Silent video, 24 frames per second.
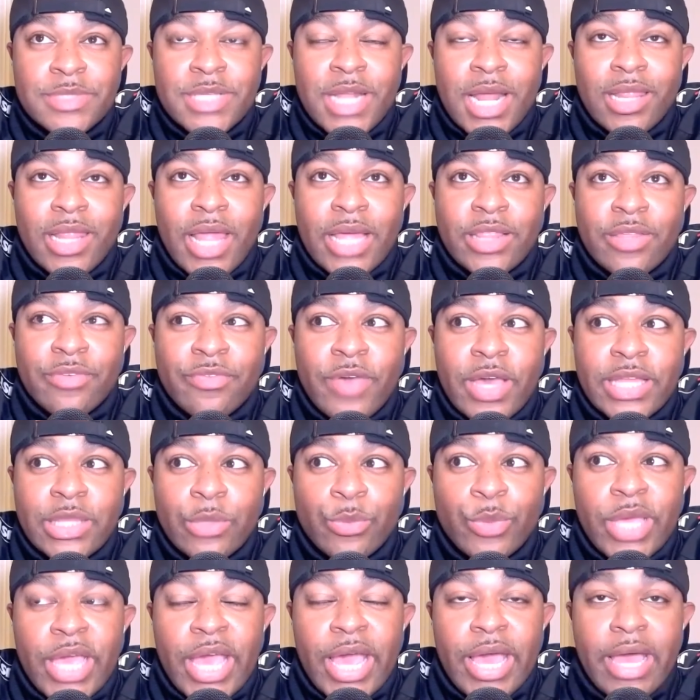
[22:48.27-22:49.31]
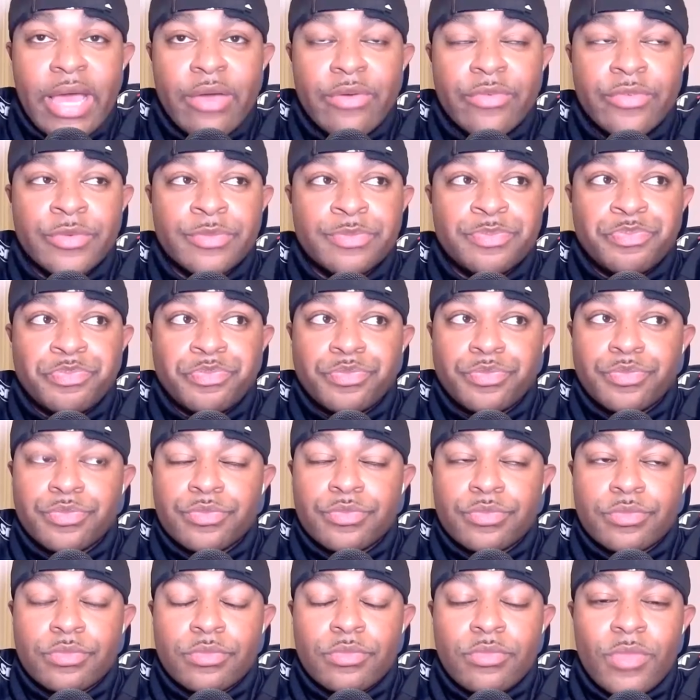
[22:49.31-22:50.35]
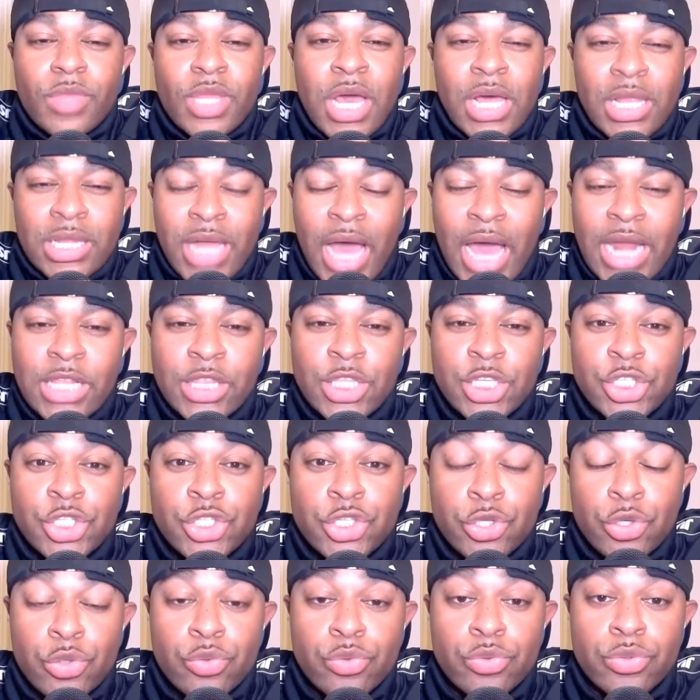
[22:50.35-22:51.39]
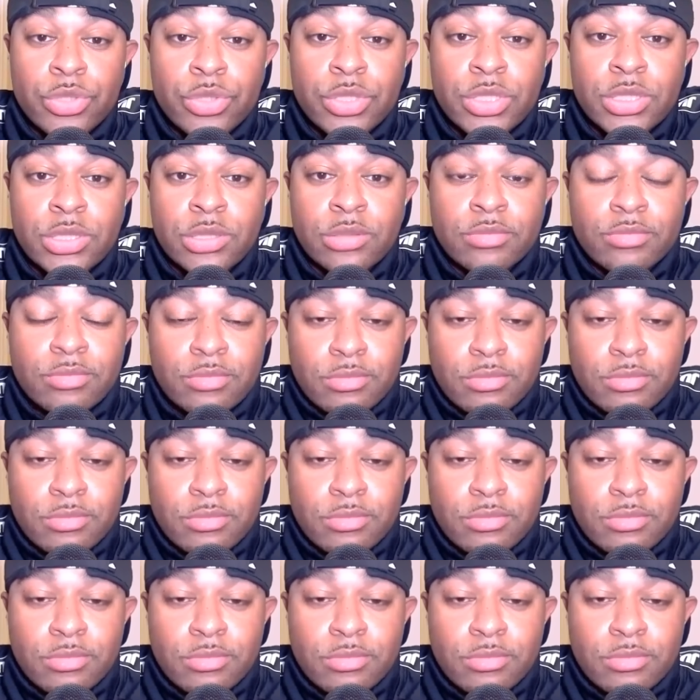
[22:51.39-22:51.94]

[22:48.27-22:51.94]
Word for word: And I like the fact that we have a lot of the Zeus